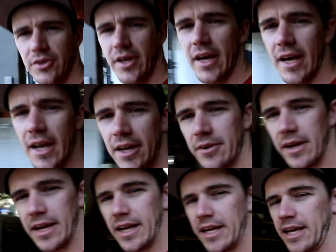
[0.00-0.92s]
yeah,
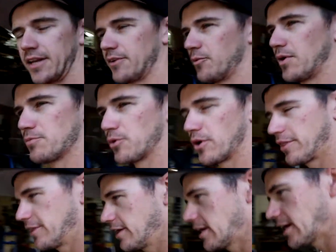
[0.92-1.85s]
anyway, I got one more
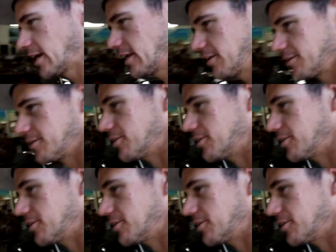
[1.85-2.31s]
thing I gotta